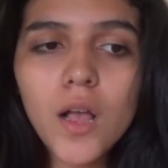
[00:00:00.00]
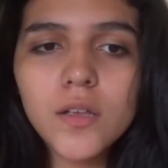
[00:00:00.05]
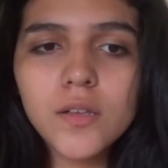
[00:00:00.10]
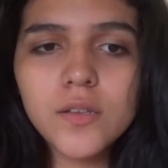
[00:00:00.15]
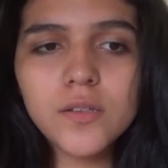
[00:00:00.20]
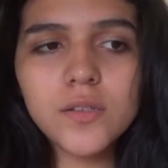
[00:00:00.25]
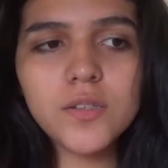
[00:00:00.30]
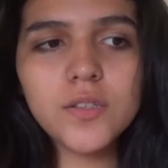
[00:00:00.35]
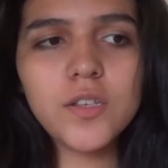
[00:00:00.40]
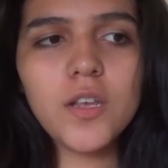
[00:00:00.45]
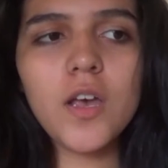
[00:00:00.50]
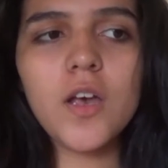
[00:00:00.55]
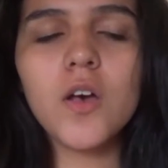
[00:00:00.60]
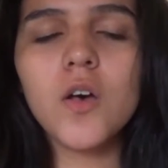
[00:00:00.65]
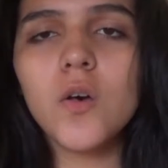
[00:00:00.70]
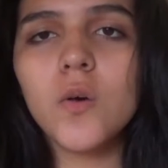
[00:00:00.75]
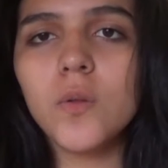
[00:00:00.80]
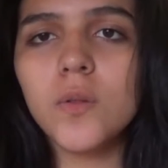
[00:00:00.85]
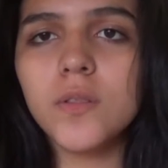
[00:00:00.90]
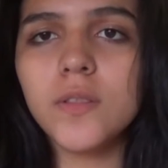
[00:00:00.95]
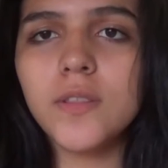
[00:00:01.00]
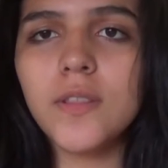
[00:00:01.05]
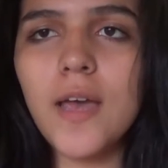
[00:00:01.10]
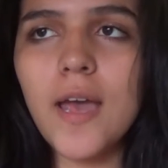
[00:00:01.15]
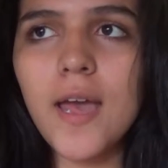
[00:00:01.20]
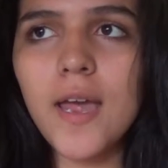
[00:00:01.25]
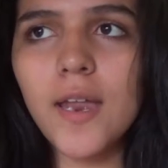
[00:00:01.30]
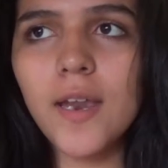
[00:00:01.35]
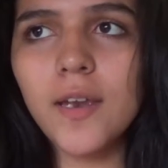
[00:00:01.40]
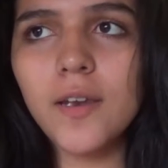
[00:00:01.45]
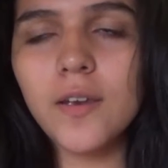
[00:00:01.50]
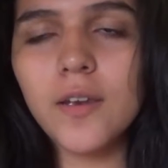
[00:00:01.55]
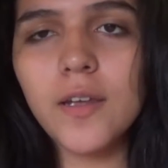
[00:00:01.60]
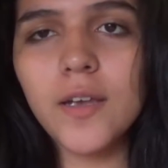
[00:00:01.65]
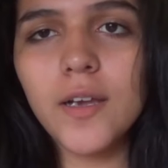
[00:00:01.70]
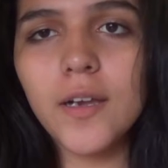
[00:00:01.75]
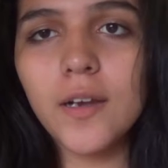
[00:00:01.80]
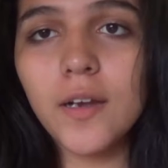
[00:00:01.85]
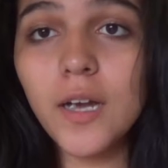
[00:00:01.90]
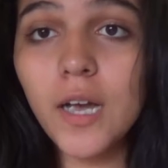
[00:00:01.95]
So then
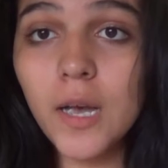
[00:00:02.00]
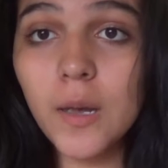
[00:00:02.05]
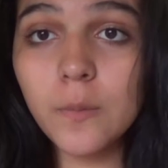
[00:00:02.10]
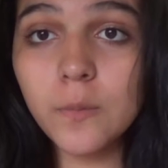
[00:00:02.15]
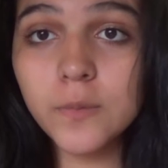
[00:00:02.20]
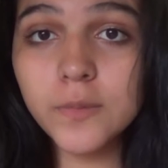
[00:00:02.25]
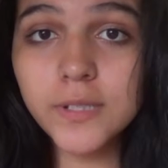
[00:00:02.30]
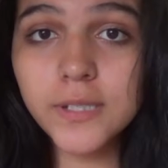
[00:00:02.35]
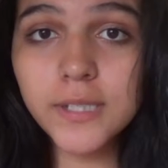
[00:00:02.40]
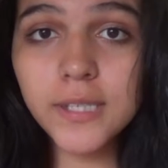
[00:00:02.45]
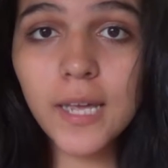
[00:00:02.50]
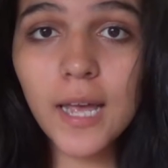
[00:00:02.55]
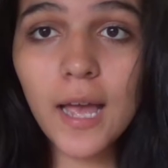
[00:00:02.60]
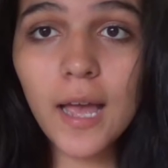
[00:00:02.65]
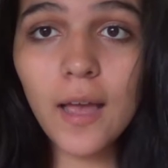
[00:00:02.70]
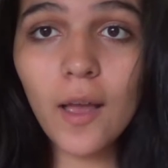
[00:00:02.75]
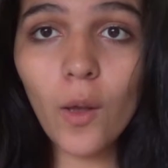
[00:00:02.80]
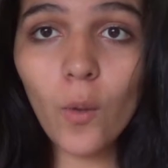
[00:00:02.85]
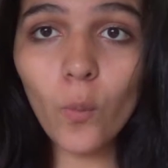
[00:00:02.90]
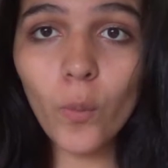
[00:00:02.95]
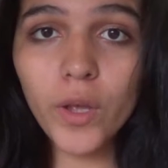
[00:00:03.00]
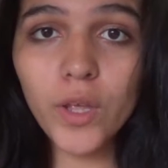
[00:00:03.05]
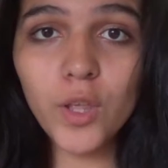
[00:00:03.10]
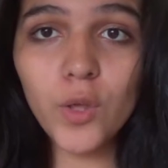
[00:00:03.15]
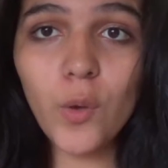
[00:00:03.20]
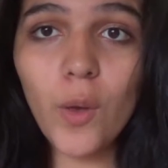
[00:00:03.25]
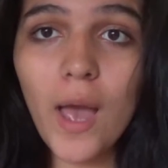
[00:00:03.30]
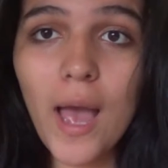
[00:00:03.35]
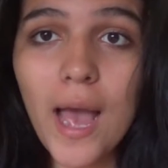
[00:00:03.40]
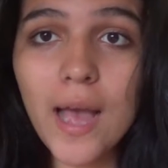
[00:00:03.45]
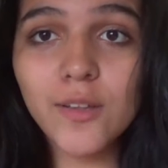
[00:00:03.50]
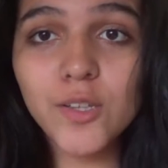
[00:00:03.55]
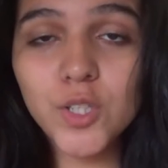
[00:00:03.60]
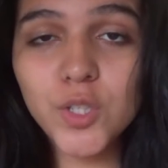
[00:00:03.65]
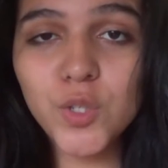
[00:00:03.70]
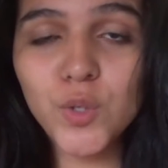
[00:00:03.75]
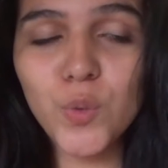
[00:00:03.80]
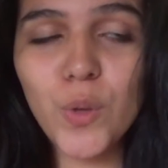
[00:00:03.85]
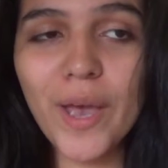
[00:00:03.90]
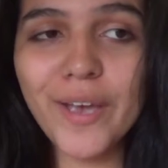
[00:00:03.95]
comes when you have
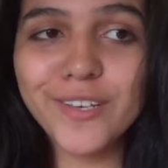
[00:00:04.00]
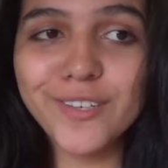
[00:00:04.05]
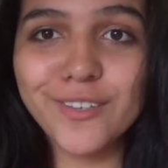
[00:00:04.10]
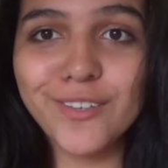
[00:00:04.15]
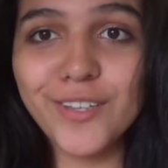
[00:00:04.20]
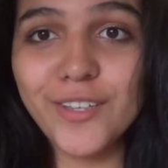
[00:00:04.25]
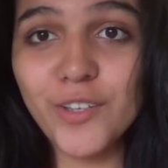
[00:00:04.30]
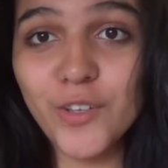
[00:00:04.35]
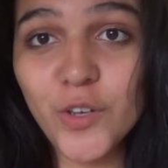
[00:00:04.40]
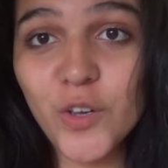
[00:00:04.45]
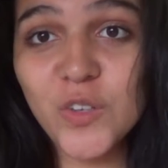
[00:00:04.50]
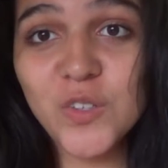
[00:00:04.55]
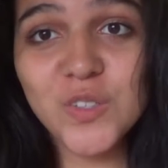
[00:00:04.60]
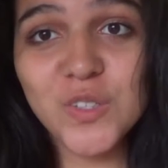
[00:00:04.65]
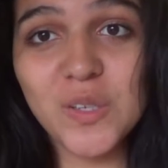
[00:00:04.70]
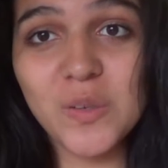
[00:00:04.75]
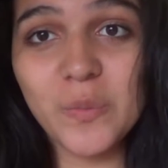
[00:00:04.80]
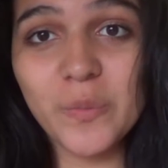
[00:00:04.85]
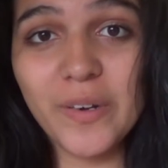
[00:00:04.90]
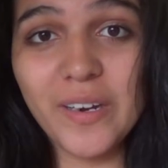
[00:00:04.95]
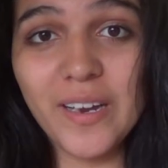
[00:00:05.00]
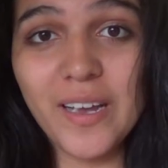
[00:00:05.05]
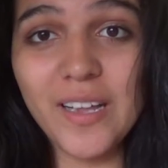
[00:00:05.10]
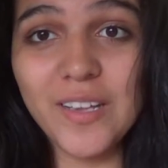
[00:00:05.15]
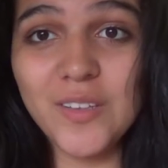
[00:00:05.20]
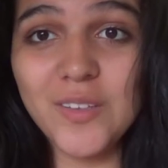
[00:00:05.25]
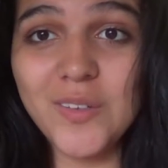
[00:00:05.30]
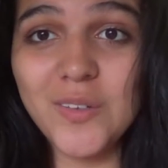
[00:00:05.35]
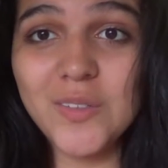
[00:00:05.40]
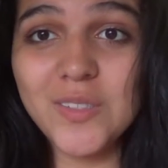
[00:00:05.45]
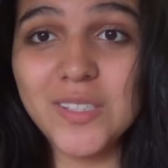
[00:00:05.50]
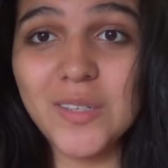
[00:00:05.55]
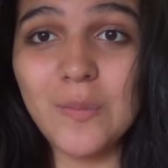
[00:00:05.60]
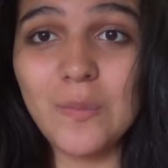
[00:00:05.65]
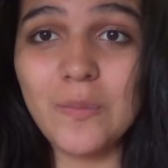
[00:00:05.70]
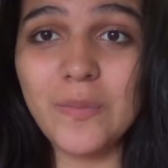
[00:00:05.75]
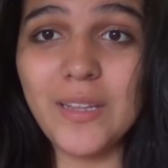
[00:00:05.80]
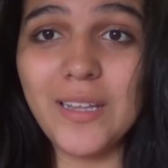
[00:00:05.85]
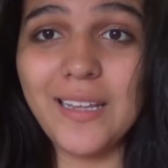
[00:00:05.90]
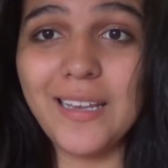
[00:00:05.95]
to actually go somewhere and do
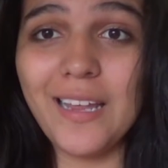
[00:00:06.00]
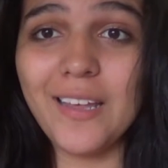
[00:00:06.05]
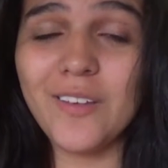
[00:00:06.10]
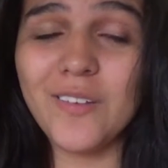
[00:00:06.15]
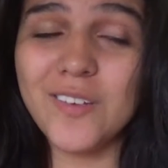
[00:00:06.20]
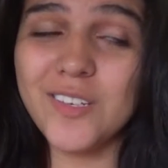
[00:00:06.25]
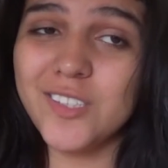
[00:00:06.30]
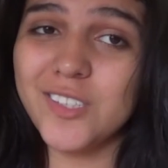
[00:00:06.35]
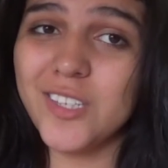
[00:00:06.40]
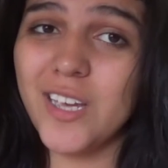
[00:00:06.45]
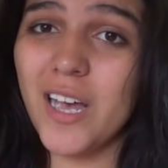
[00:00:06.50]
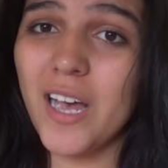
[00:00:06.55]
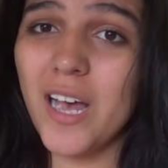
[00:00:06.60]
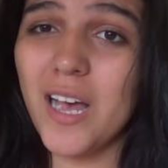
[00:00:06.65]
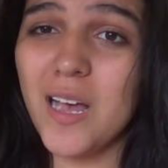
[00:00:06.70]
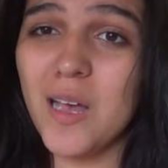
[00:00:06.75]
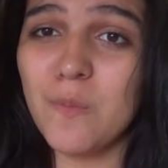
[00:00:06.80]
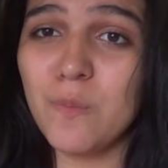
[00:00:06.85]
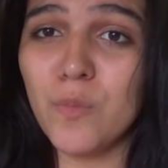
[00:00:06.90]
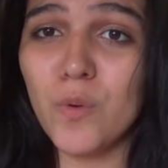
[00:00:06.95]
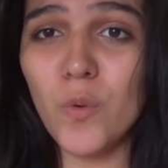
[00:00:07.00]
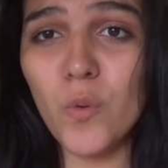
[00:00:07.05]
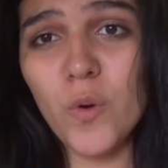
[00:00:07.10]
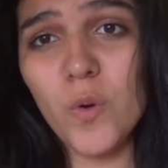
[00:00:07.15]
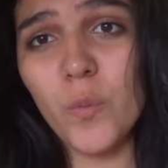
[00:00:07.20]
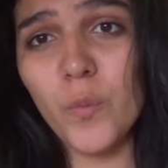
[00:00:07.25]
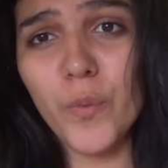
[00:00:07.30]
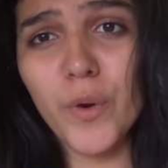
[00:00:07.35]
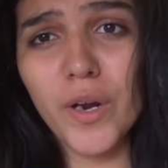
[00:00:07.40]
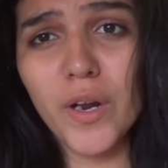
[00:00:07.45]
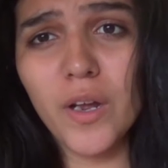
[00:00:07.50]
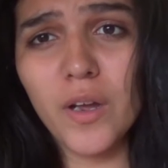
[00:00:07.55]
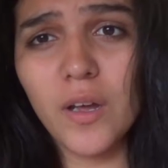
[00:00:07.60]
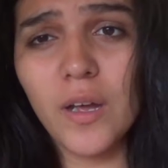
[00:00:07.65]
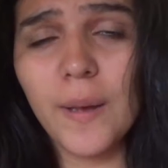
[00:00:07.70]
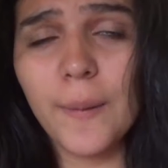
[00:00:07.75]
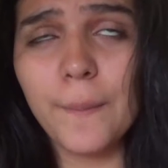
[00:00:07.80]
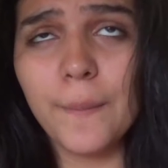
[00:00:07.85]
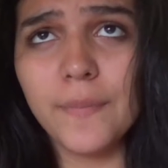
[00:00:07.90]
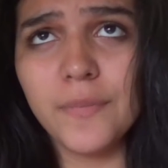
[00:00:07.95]
something like your job or work,
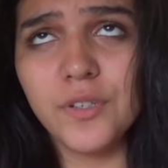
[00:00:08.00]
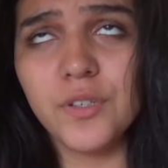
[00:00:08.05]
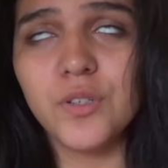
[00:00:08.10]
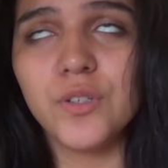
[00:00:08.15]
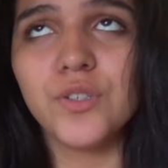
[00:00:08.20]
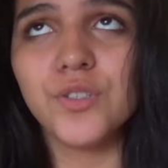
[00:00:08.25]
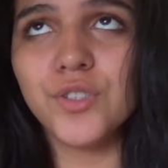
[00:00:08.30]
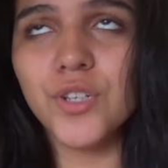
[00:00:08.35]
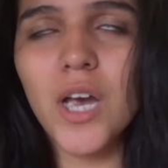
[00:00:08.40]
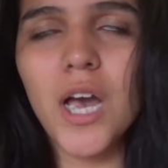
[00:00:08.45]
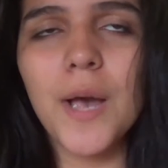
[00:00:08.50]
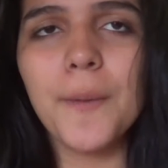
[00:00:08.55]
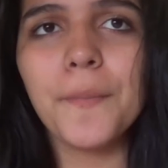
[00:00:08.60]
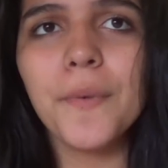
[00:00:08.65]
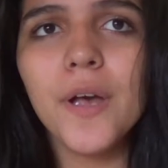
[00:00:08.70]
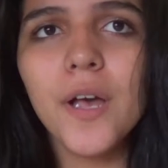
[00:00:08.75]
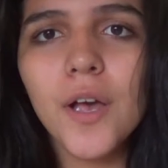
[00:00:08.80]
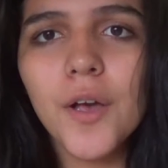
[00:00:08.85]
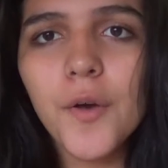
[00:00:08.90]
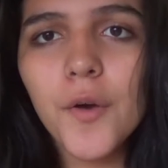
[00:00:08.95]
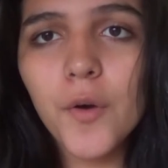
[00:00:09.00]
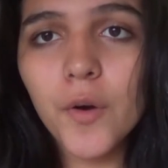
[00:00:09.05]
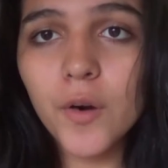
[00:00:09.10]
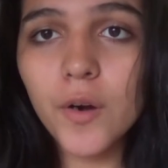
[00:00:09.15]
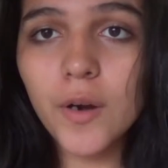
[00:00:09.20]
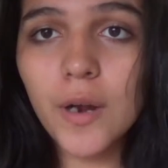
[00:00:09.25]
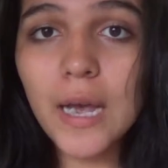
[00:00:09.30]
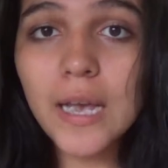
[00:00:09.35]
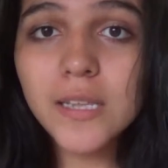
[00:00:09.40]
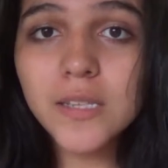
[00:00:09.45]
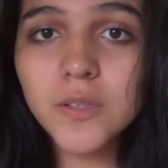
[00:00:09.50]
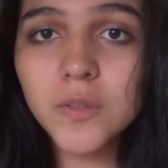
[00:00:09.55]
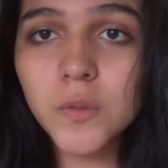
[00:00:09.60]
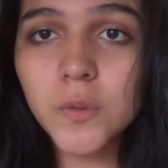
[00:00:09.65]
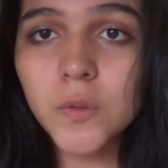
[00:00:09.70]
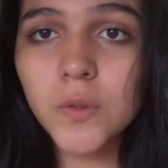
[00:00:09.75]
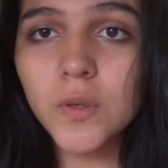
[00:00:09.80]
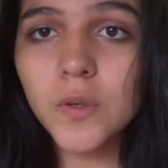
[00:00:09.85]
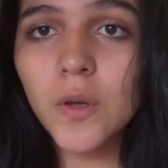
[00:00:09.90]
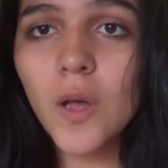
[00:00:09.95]
your job or high
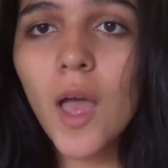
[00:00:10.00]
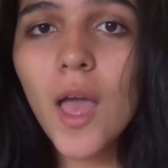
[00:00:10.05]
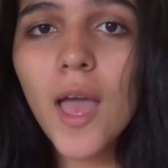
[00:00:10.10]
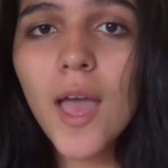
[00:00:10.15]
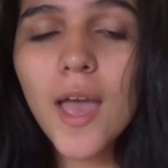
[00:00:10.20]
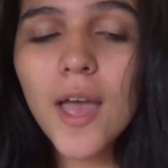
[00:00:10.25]
school.